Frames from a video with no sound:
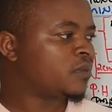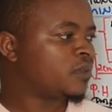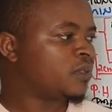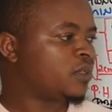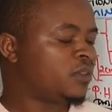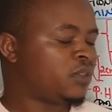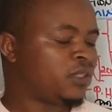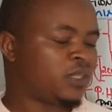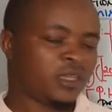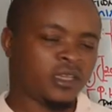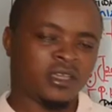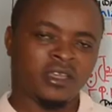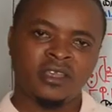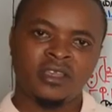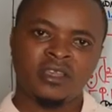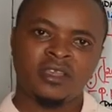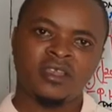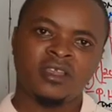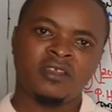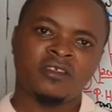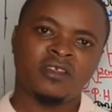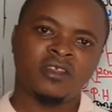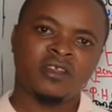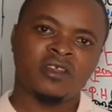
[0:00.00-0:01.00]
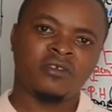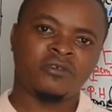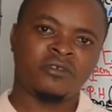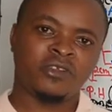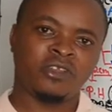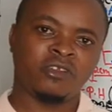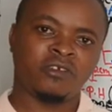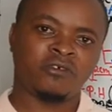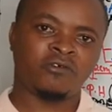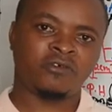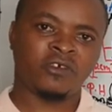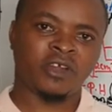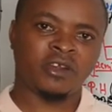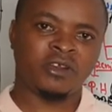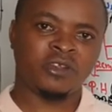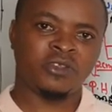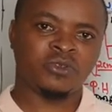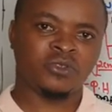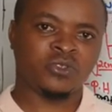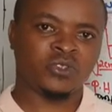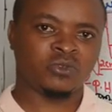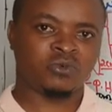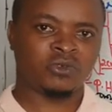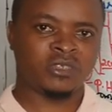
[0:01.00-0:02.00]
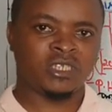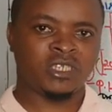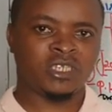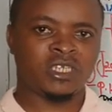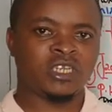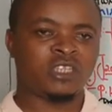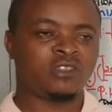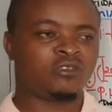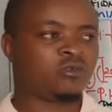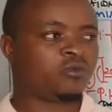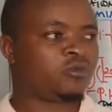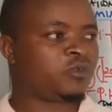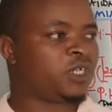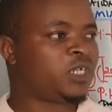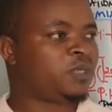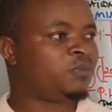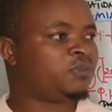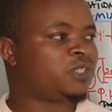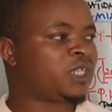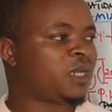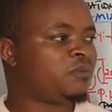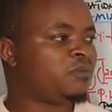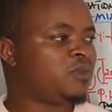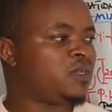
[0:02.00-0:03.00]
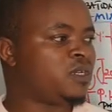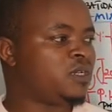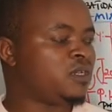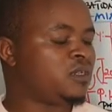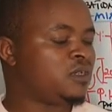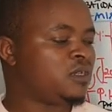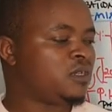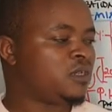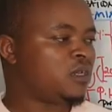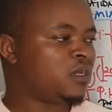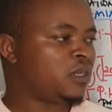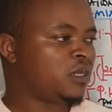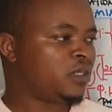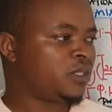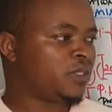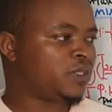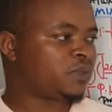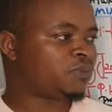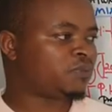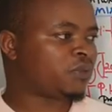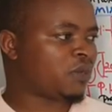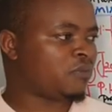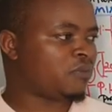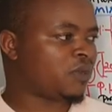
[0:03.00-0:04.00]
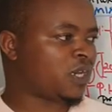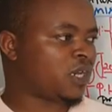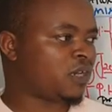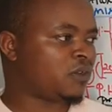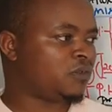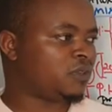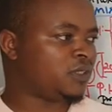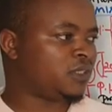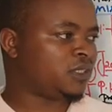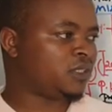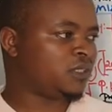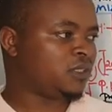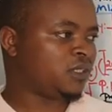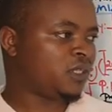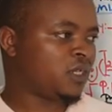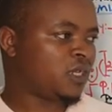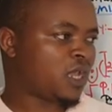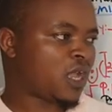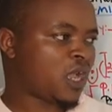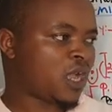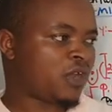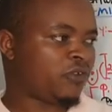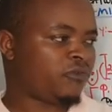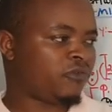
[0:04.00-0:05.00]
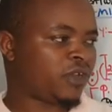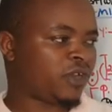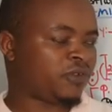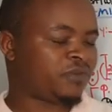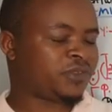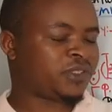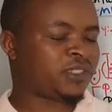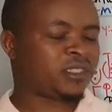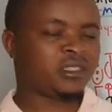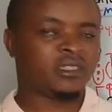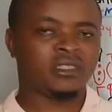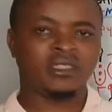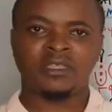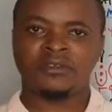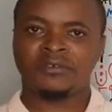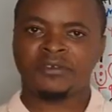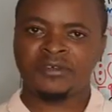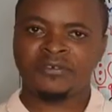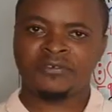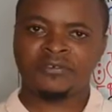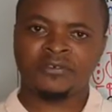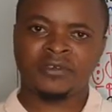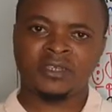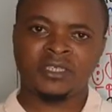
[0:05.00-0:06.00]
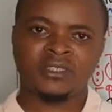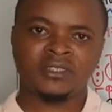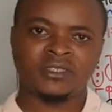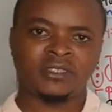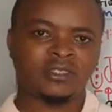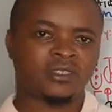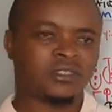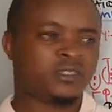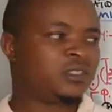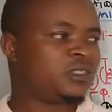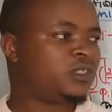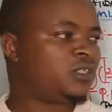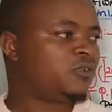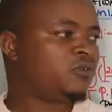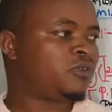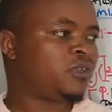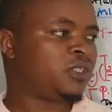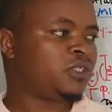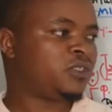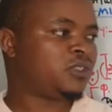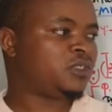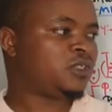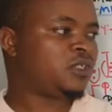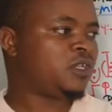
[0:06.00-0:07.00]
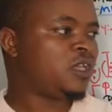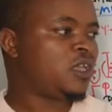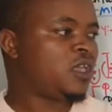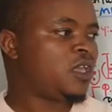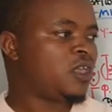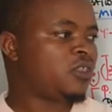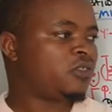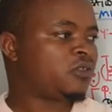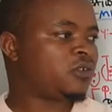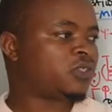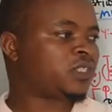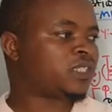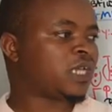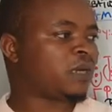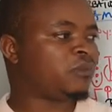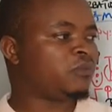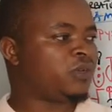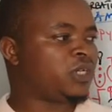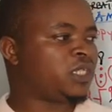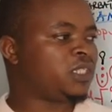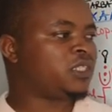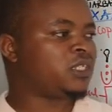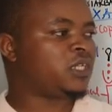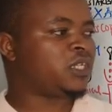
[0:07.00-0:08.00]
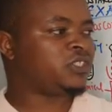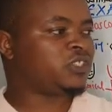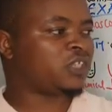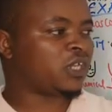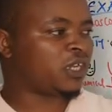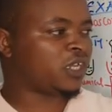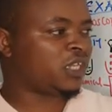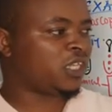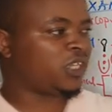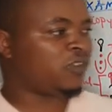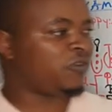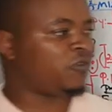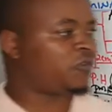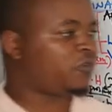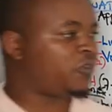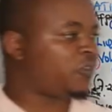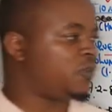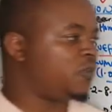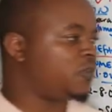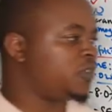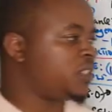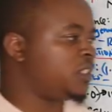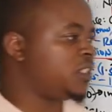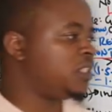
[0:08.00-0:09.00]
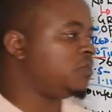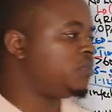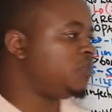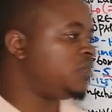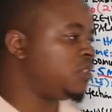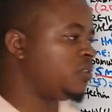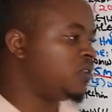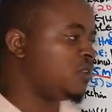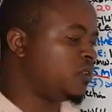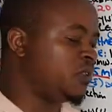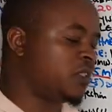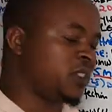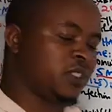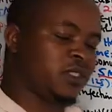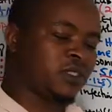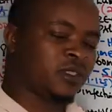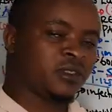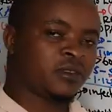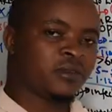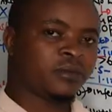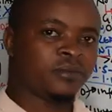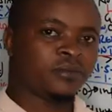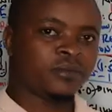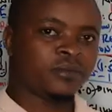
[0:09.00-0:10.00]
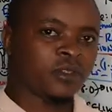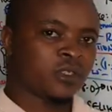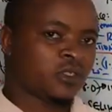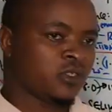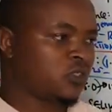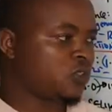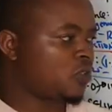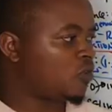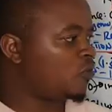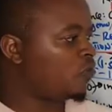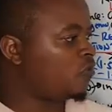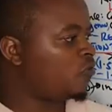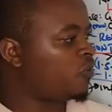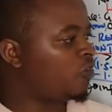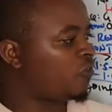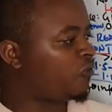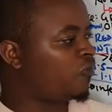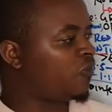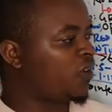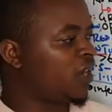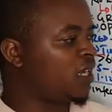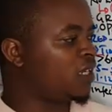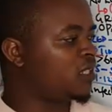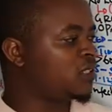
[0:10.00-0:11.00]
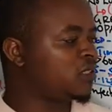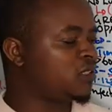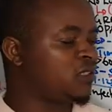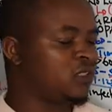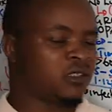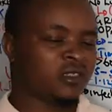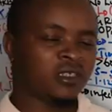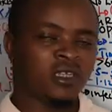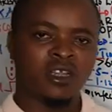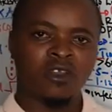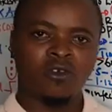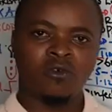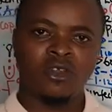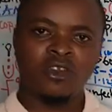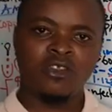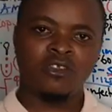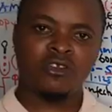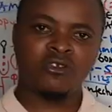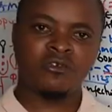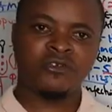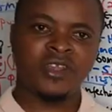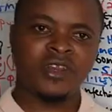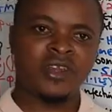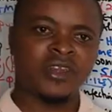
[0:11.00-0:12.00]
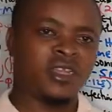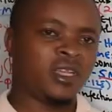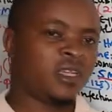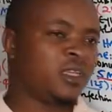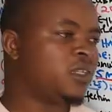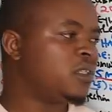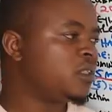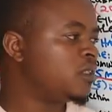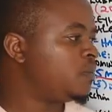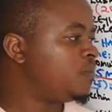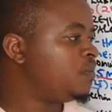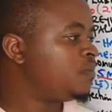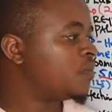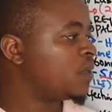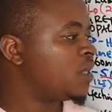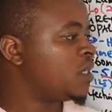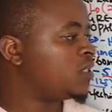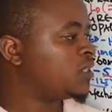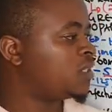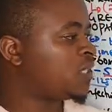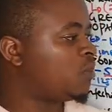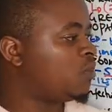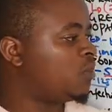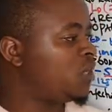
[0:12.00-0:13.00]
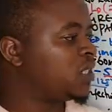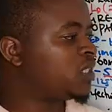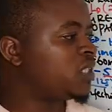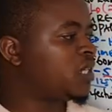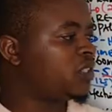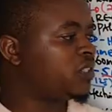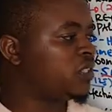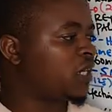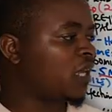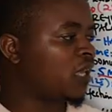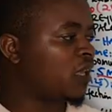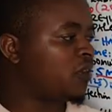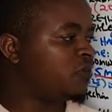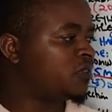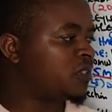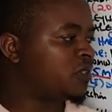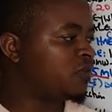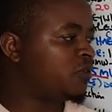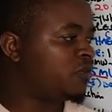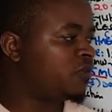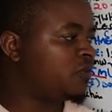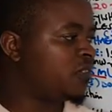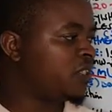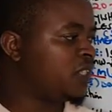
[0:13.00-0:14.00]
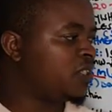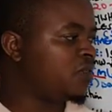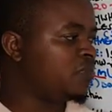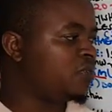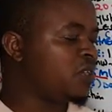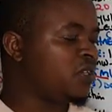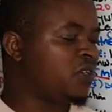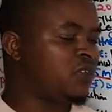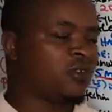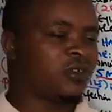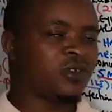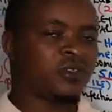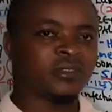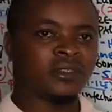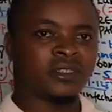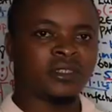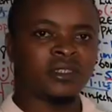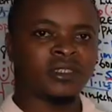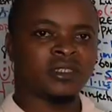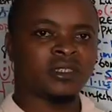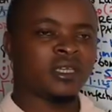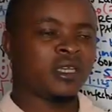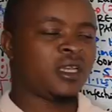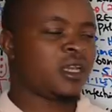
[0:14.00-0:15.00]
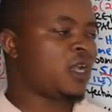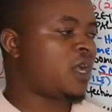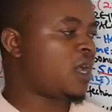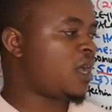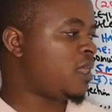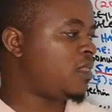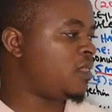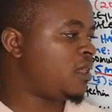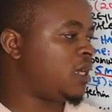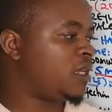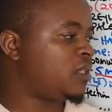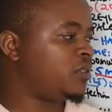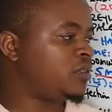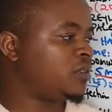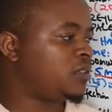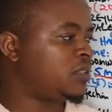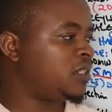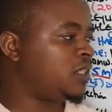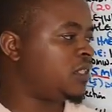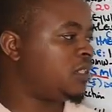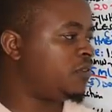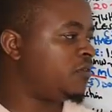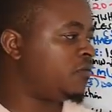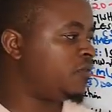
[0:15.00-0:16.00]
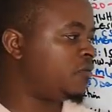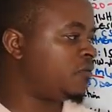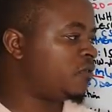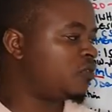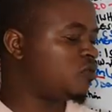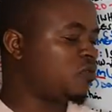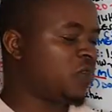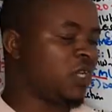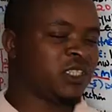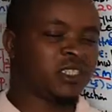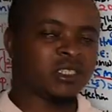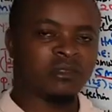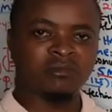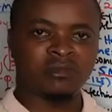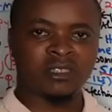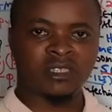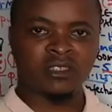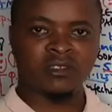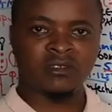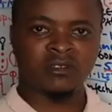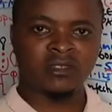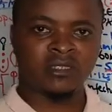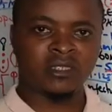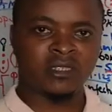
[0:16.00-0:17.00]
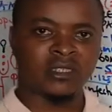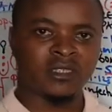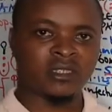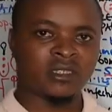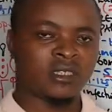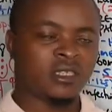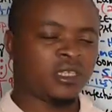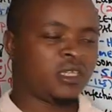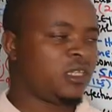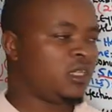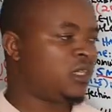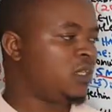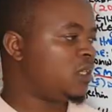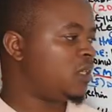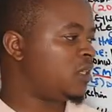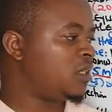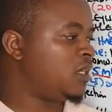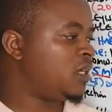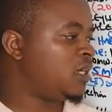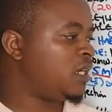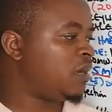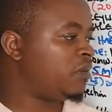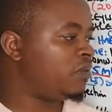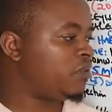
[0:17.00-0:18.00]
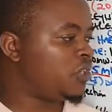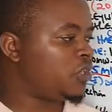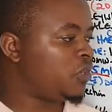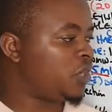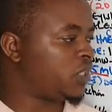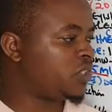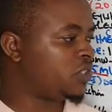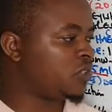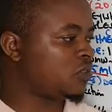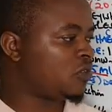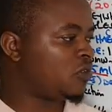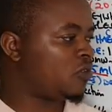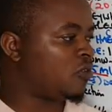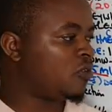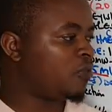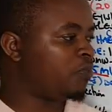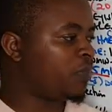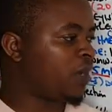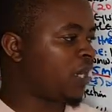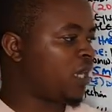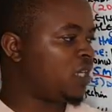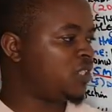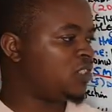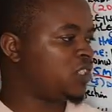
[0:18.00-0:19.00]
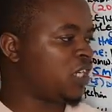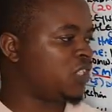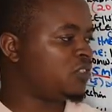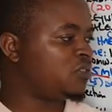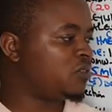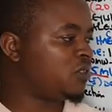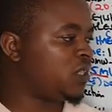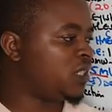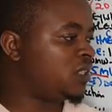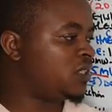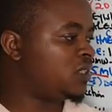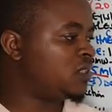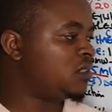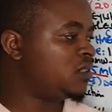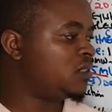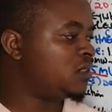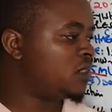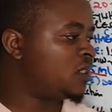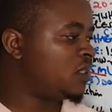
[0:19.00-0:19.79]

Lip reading: the real values we need to determine the sperm count, and we have seen the reference range. Though some literature give 15 millions. So you will find when you're reading, some literature gives 15 millions, others give 20 millions. Then WHO per ejaculate